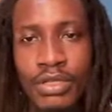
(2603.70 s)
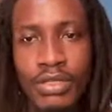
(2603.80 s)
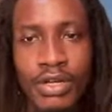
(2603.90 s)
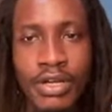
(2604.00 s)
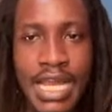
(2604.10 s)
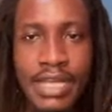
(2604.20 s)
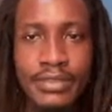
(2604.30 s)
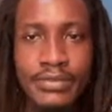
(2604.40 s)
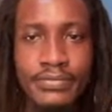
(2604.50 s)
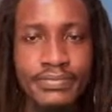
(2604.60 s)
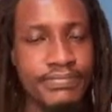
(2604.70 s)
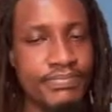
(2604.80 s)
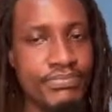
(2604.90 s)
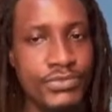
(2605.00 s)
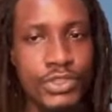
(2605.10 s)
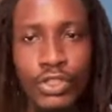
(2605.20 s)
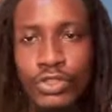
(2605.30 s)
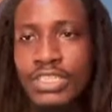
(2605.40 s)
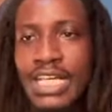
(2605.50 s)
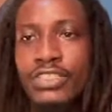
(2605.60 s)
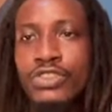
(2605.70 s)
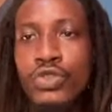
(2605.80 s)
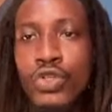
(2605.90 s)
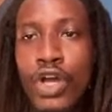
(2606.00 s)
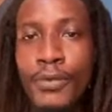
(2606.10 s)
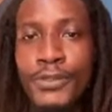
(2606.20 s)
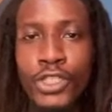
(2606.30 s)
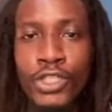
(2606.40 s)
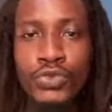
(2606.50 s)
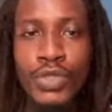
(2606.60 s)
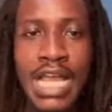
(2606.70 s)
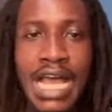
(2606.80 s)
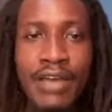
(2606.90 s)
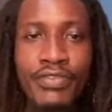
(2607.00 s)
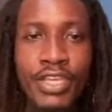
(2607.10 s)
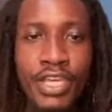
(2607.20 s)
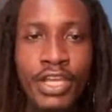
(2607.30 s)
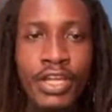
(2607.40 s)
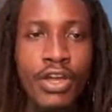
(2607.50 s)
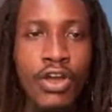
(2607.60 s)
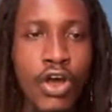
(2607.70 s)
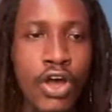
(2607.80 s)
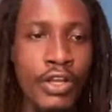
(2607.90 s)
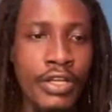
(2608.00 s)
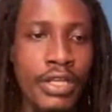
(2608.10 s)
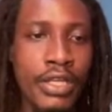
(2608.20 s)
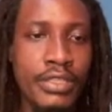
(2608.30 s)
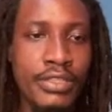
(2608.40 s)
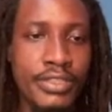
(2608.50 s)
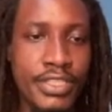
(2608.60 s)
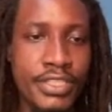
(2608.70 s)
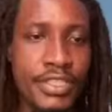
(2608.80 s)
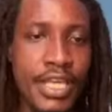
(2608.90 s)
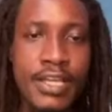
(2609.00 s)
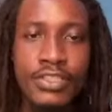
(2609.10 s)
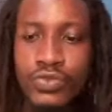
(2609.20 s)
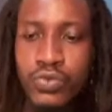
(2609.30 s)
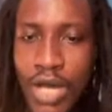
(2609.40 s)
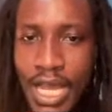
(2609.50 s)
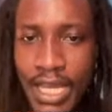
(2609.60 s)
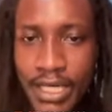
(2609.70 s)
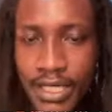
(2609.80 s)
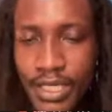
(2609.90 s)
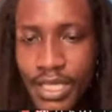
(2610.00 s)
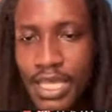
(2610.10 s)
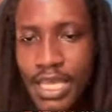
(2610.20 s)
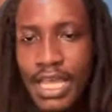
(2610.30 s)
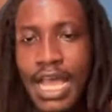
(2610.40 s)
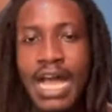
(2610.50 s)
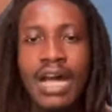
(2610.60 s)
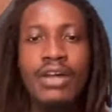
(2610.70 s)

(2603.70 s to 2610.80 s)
All right, so those are the two options we have here on DXY. How